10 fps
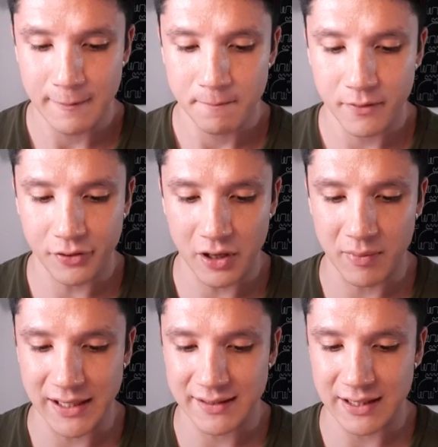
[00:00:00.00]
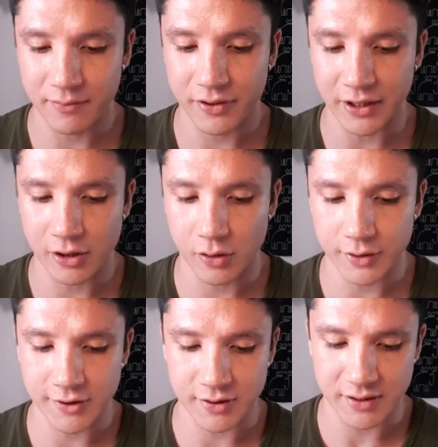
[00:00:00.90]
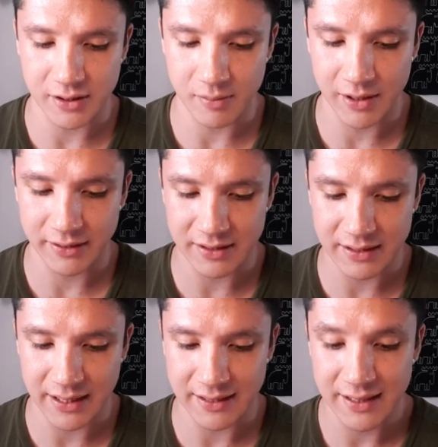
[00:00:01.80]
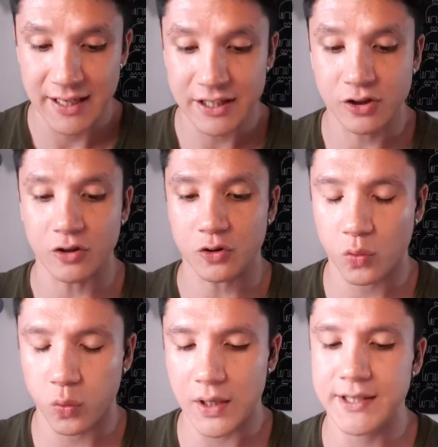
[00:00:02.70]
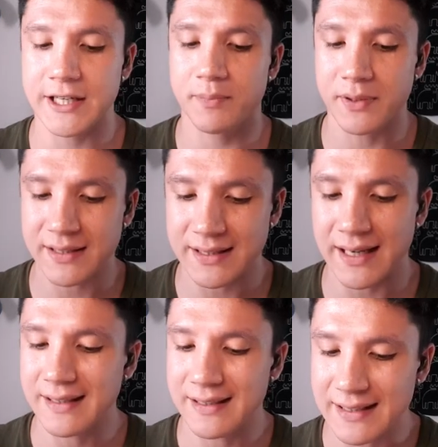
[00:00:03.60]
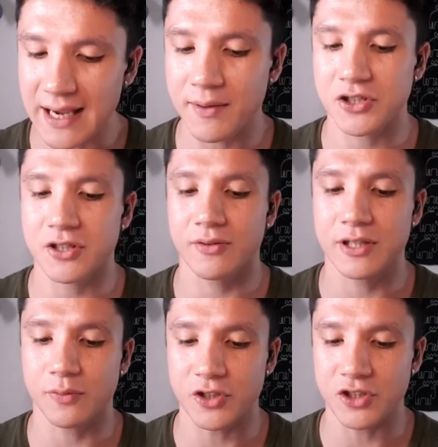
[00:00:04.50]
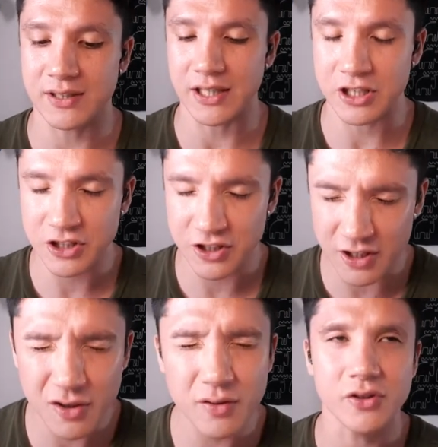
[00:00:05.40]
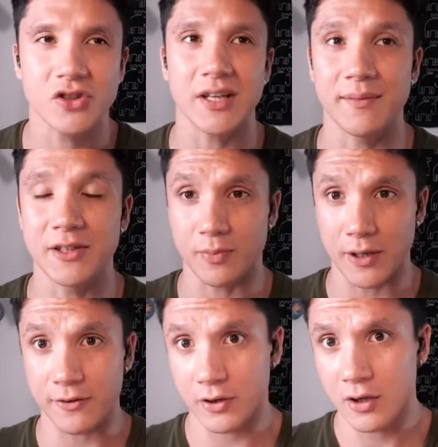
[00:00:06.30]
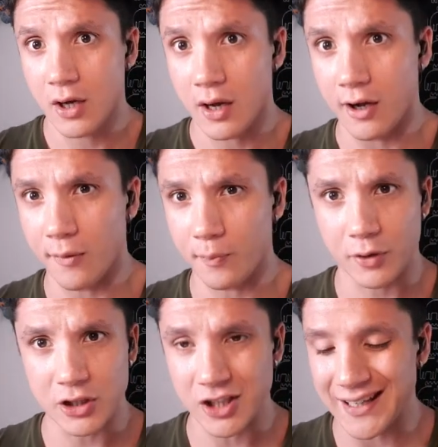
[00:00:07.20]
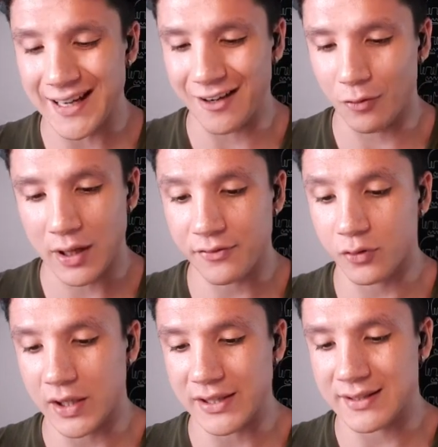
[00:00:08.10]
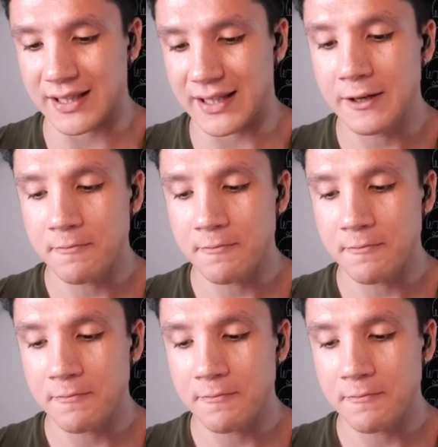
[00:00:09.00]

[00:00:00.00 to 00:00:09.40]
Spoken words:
Thermite, same thing. No one uses Thermite these days. It's got a 20% damage increase, which is a huge damage buff, which again, we'll have to wait and see